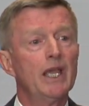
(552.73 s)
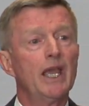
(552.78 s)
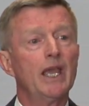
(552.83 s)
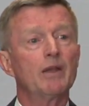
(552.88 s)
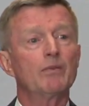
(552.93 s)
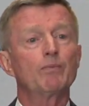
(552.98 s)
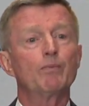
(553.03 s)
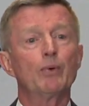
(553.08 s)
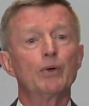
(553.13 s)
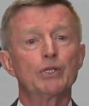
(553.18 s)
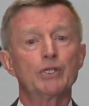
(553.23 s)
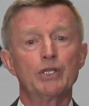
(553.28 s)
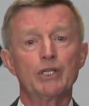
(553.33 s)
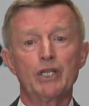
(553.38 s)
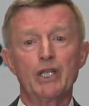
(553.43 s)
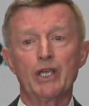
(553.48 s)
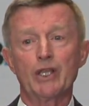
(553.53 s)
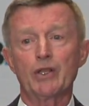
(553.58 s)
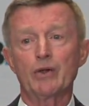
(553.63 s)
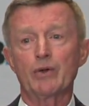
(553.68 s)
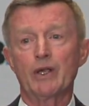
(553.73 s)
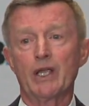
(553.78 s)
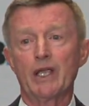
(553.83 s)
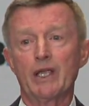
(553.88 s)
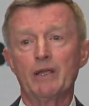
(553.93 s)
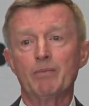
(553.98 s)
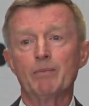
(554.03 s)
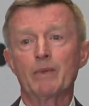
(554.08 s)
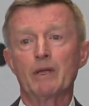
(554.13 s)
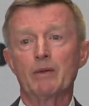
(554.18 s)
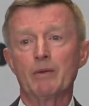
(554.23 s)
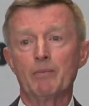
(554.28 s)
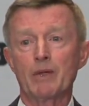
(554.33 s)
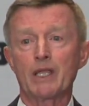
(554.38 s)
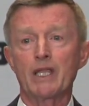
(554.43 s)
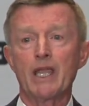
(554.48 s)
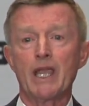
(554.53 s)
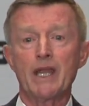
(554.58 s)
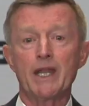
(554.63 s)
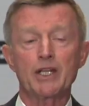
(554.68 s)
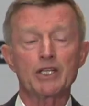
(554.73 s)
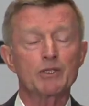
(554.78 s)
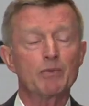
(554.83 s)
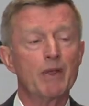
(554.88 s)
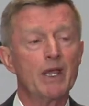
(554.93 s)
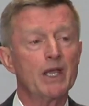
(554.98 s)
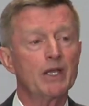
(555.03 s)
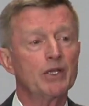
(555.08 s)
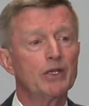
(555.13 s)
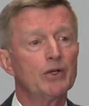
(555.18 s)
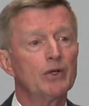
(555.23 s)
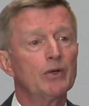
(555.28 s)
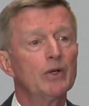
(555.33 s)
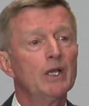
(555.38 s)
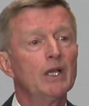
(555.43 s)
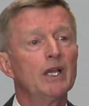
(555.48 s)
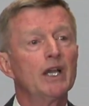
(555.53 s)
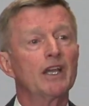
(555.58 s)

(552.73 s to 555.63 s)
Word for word: and put together a mechanics manual,